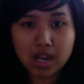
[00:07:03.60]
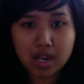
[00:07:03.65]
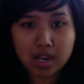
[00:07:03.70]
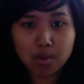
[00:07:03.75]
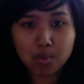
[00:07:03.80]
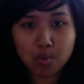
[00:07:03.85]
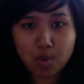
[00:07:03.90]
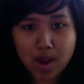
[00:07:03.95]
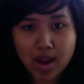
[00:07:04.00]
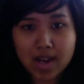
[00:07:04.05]

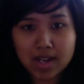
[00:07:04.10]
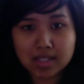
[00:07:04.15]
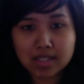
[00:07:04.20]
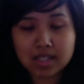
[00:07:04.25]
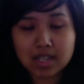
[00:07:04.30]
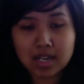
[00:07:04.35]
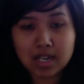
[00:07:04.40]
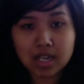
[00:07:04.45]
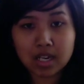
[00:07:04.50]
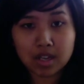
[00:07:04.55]
in ways
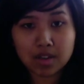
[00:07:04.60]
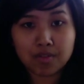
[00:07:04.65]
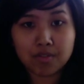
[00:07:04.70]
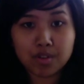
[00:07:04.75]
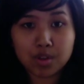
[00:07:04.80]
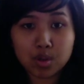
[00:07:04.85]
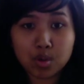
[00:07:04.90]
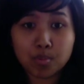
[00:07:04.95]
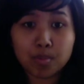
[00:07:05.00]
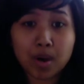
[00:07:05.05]
that give
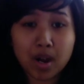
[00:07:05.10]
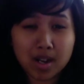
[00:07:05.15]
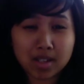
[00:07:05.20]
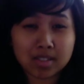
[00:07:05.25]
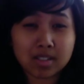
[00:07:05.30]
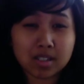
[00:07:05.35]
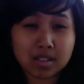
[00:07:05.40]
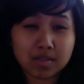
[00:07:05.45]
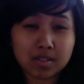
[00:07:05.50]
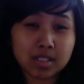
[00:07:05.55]
you
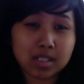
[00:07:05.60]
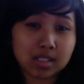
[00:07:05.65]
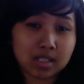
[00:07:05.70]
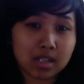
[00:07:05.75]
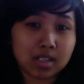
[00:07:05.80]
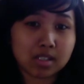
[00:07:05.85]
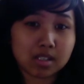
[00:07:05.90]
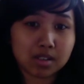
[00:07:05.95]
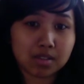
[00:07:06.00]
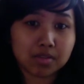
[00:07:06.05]
positive
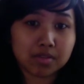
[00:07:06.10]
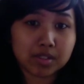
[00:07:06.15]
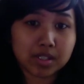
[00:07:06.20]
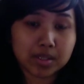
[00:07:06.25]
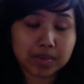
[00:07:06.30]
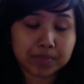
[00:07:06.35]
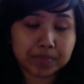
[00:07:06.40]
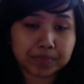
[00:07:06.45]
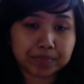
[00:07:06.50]
incentives.